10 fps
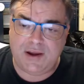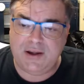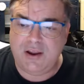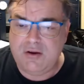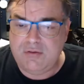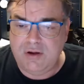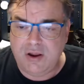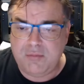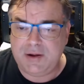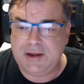I know
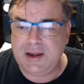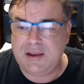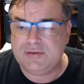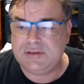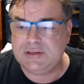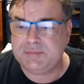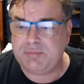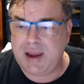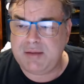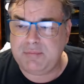nobody knows this
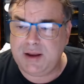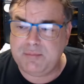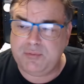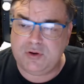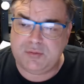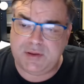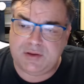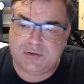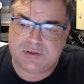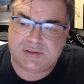brand, but I bought it
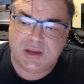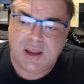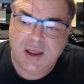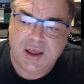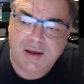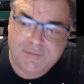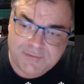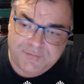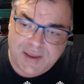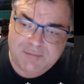because of the
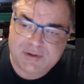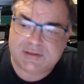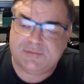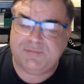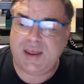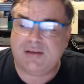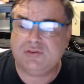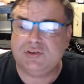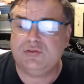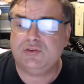famous
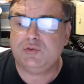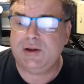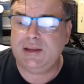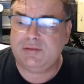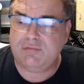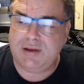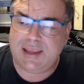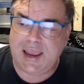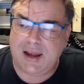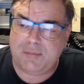Valjoux 23
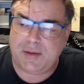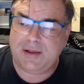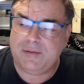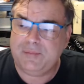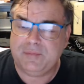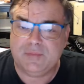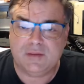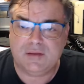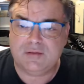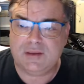caliber.
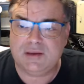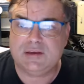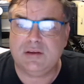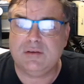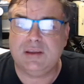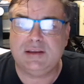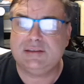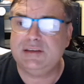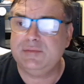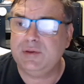Okie dokie. Let's
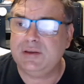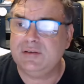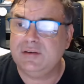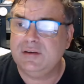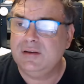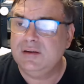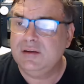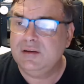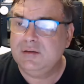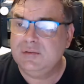see if we can
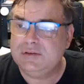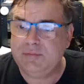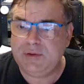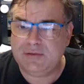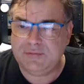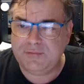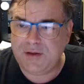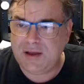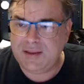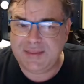
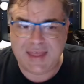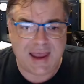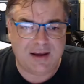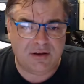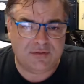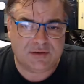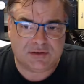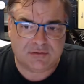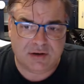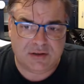find that on the
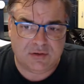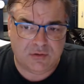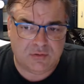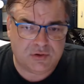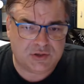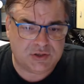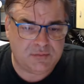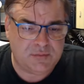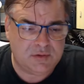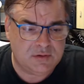screen. The
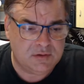Horsham.